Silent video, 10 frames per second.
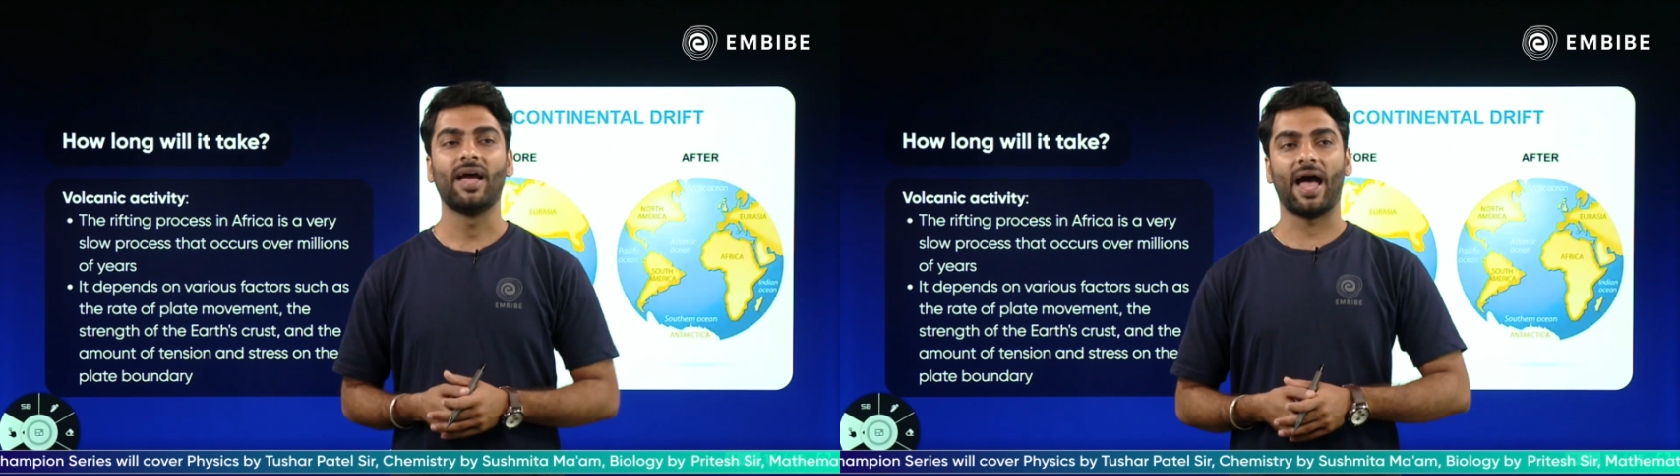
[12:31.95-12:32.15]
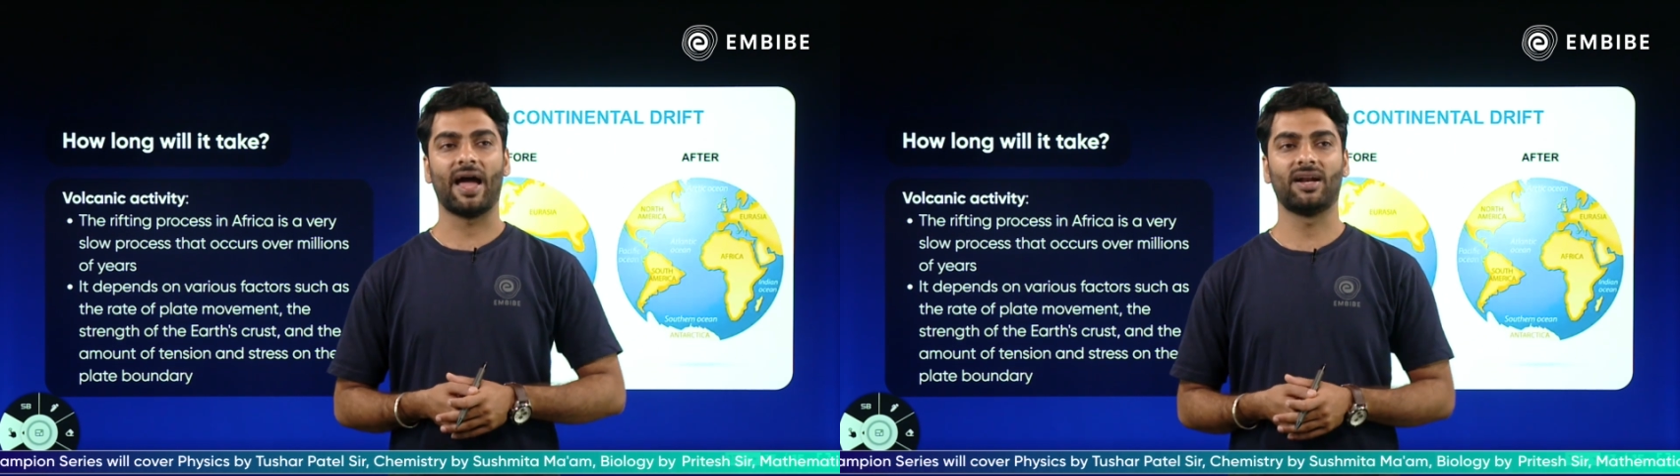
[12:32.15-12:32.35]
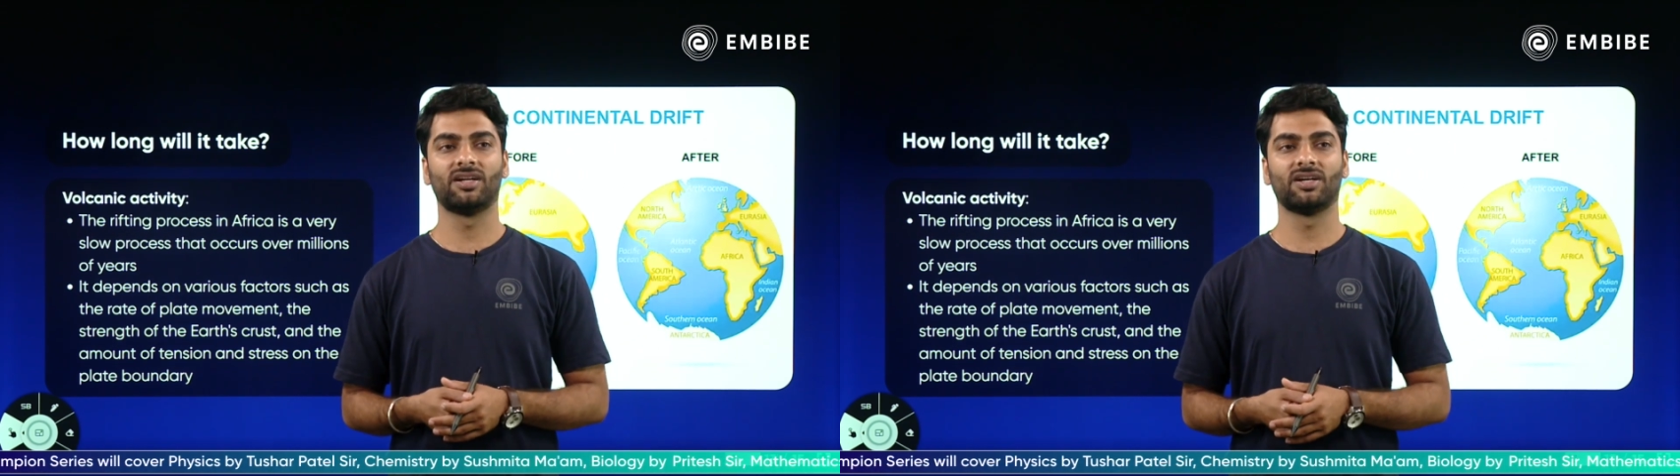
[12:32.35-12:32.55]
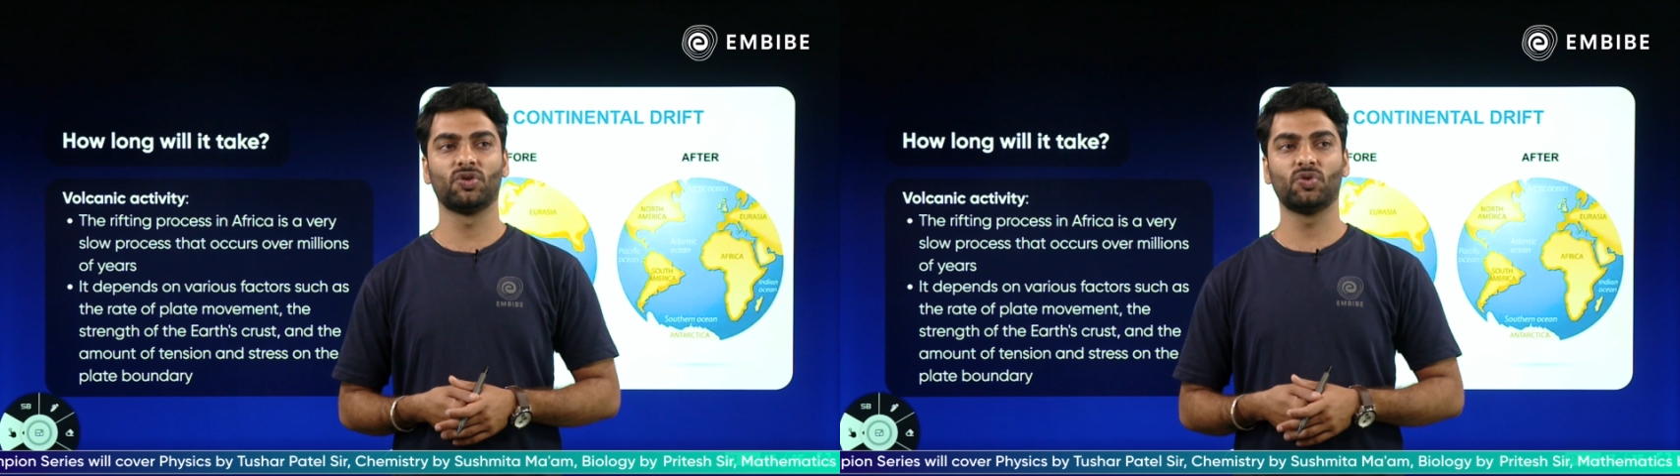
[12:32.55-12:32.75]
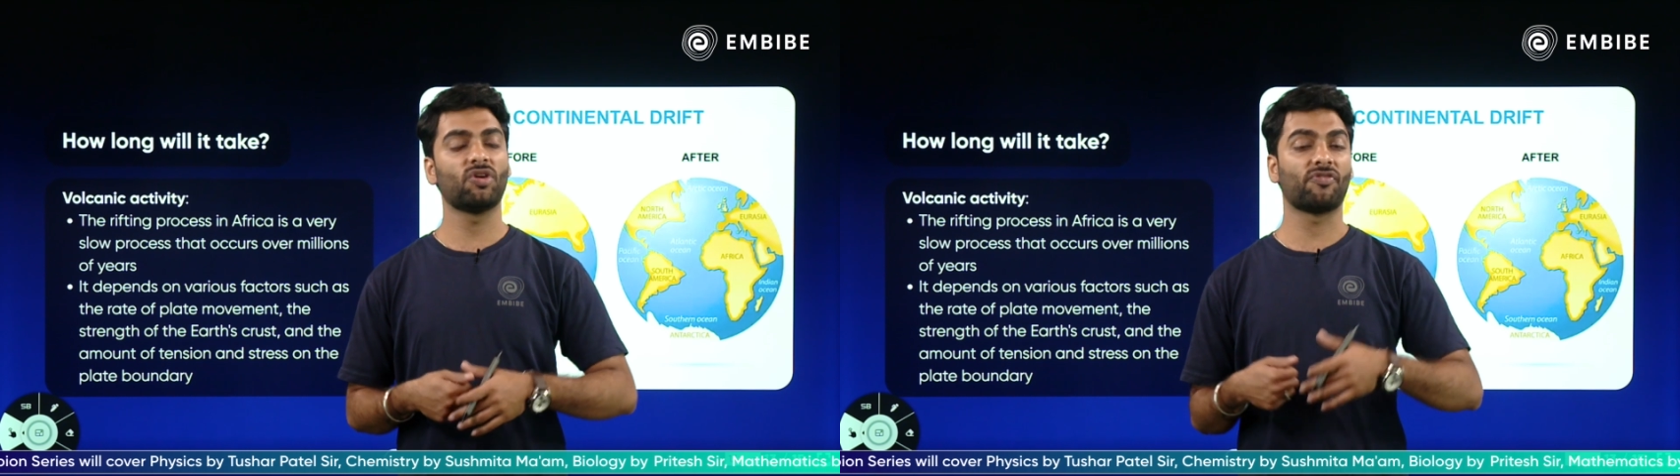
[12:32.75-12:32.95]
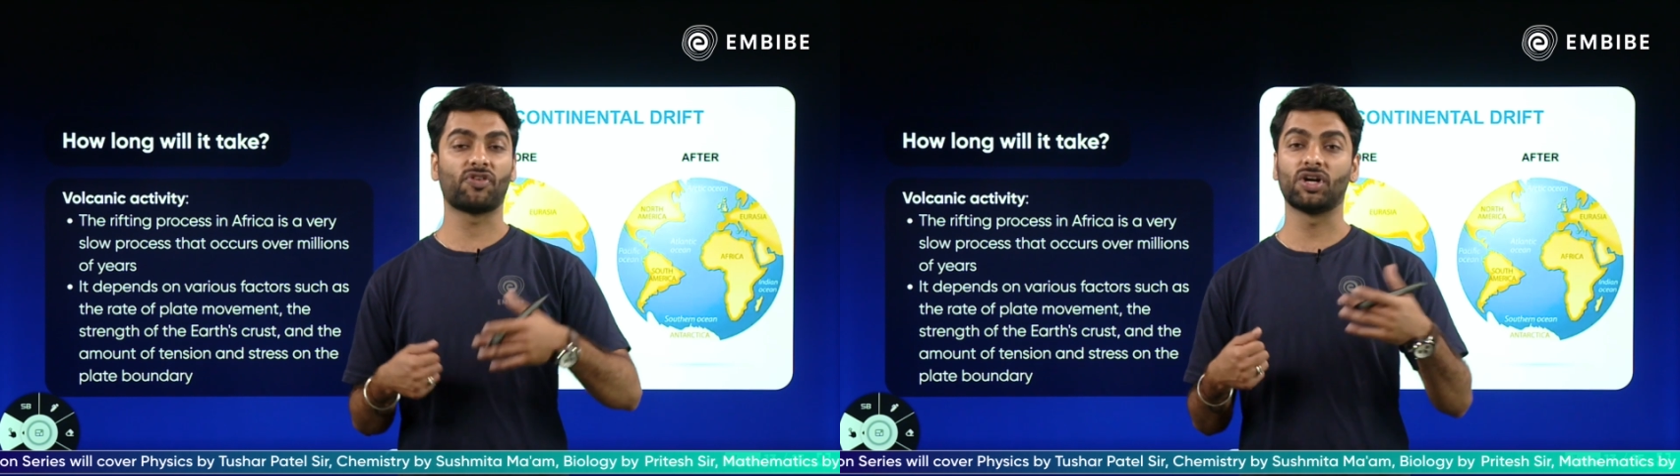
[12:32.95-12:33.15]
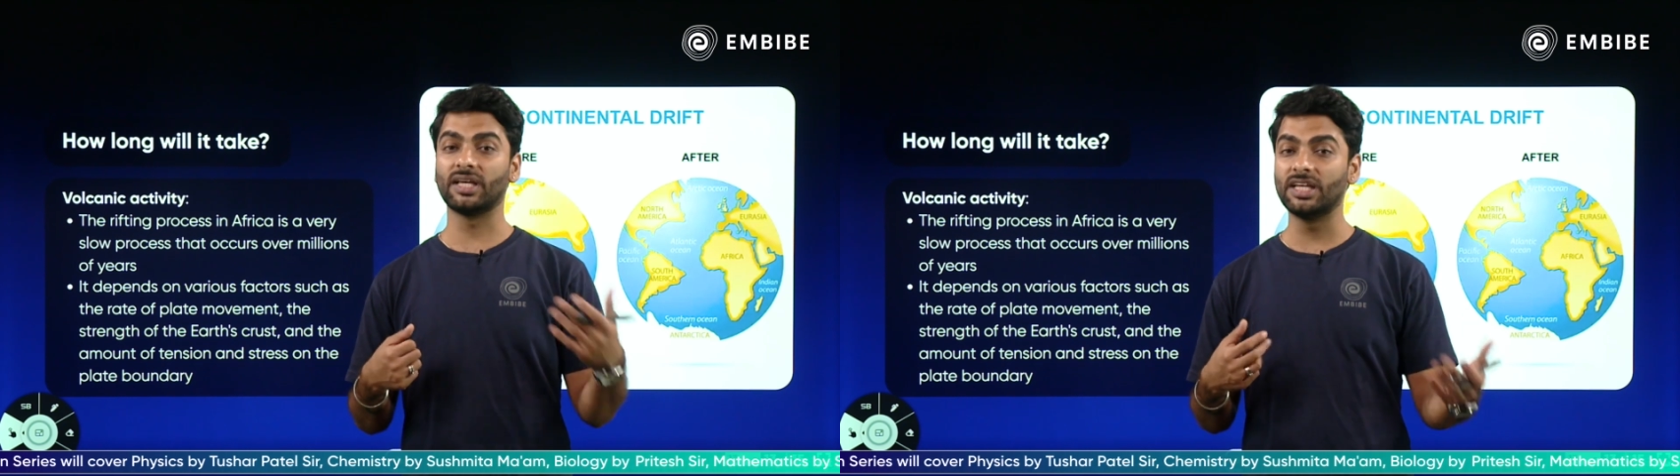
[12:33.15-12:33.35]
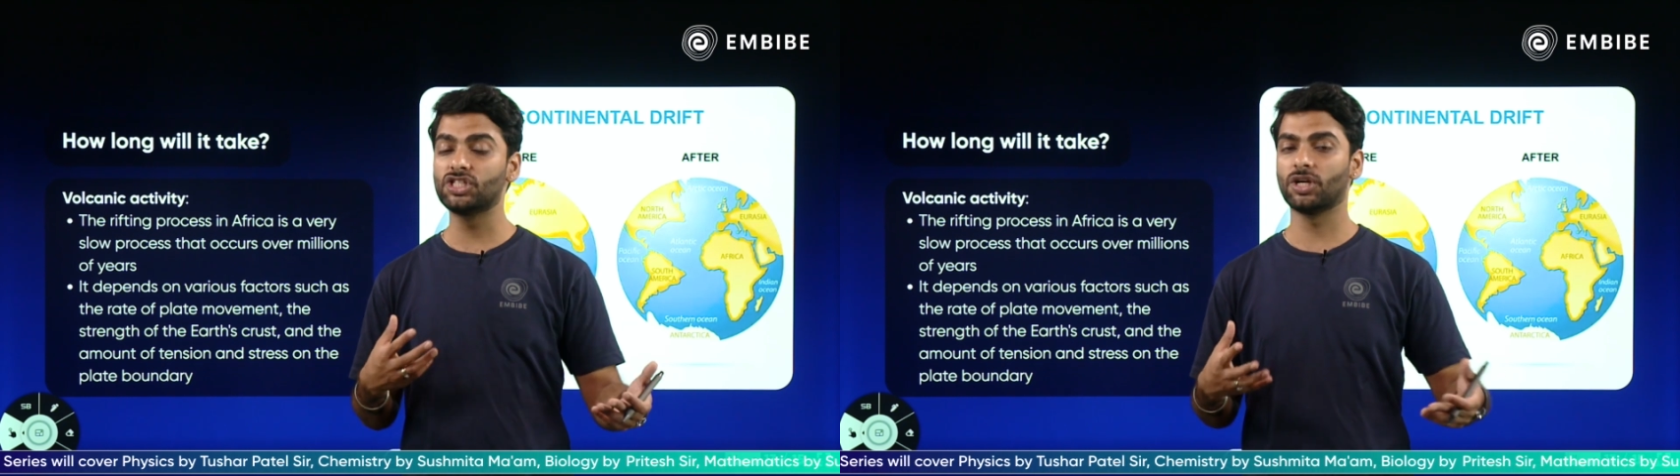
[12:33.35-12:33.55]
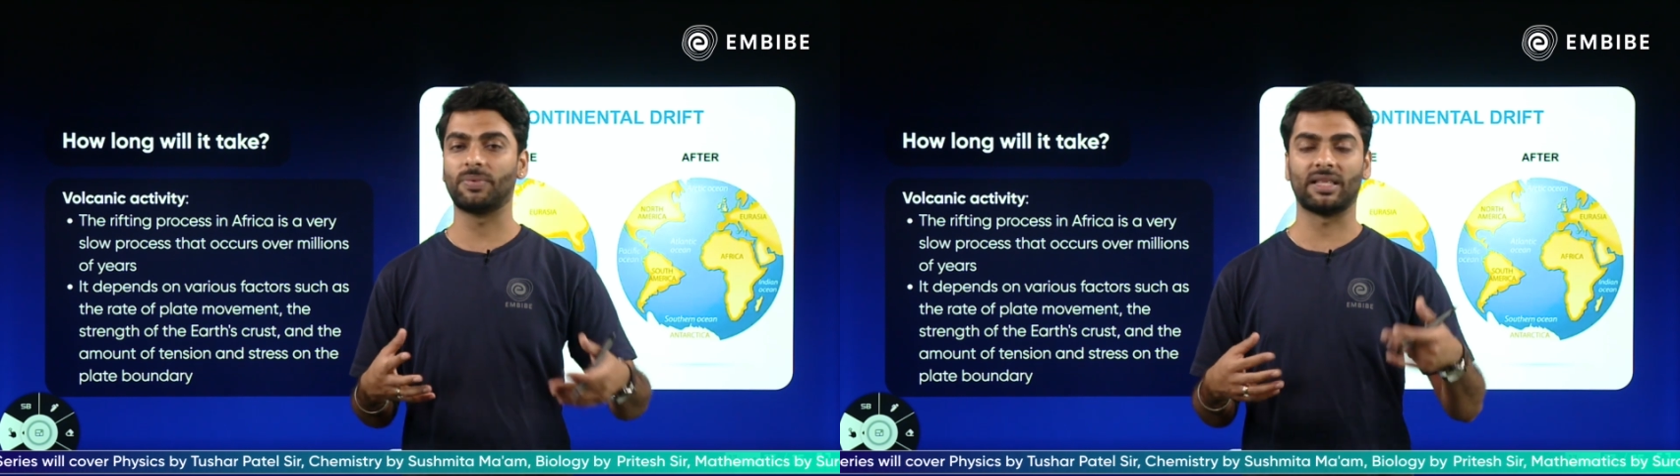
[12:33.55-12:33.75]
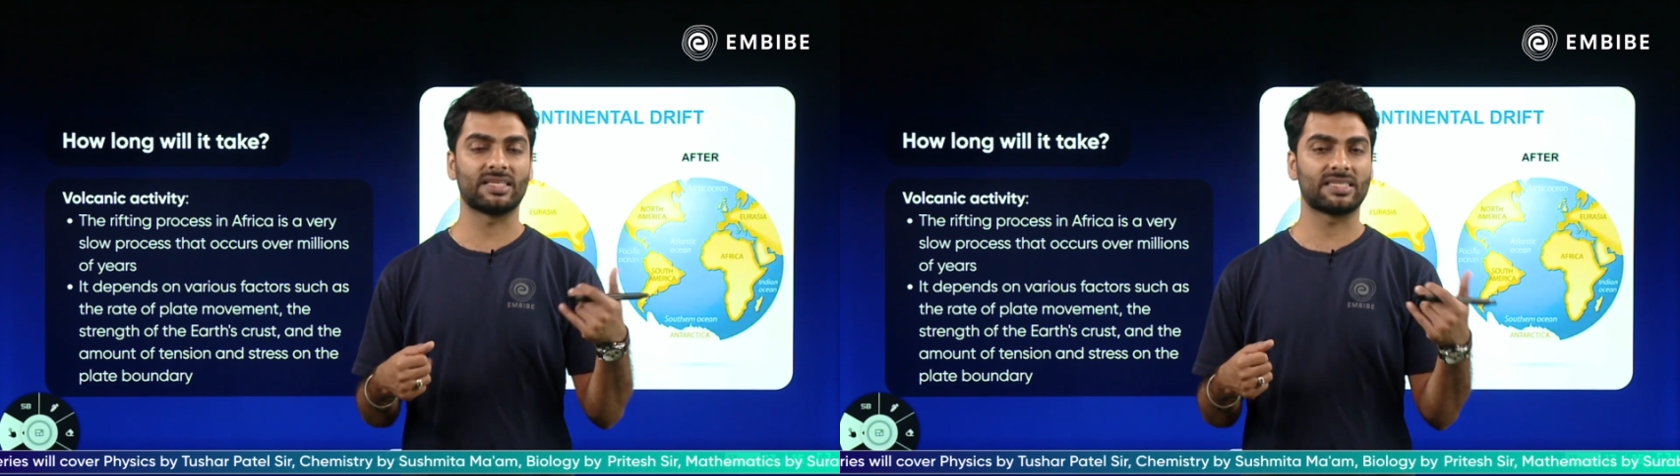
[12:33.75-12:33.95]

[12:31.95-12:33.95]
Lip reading: and you have got Egypt and the